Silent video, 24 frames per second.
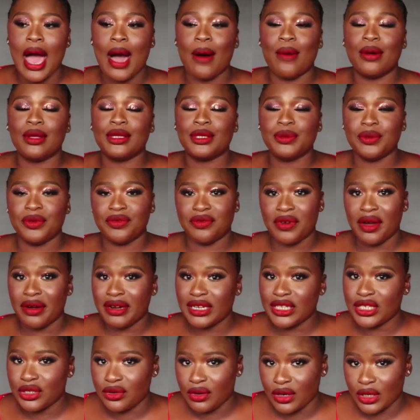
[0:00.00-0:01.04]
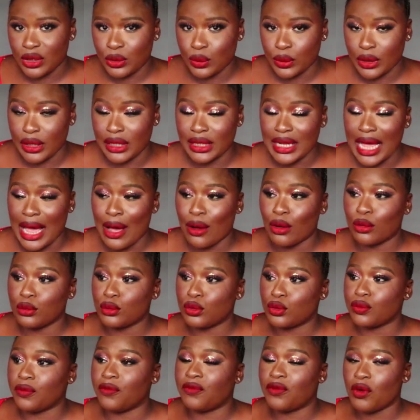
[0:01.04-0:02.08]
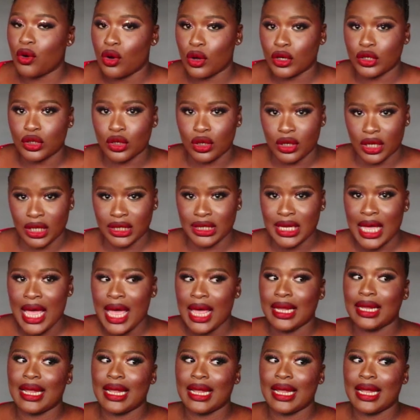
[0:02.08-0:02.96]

I want to be very serious with it. I want to focus on it.